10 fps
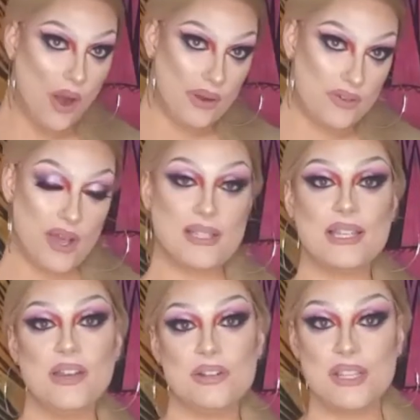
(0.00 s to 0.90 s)
All right, you guys,
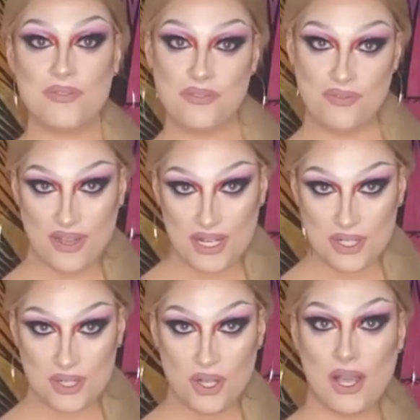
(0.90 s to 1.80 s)
and here's the
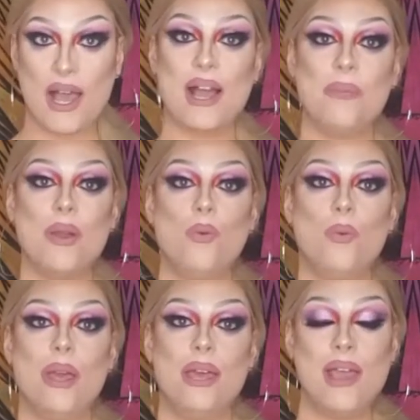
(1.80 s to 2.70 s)
finished look. I got my
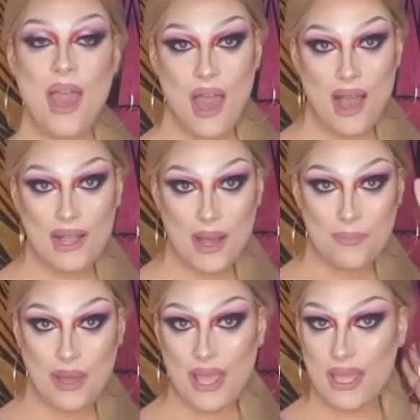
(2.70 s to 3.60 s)
wig, I
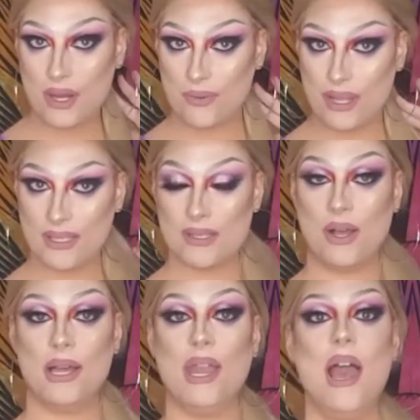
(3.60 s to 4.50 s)
got my earrings
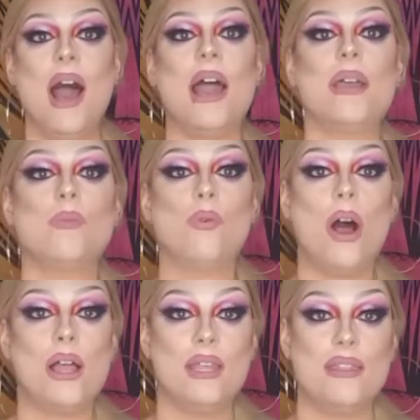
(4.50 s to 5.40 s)
on. I am
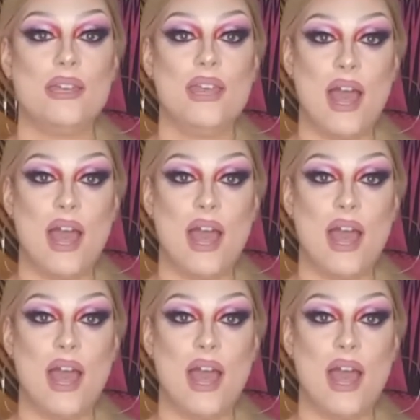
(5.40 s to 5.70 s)
rocking the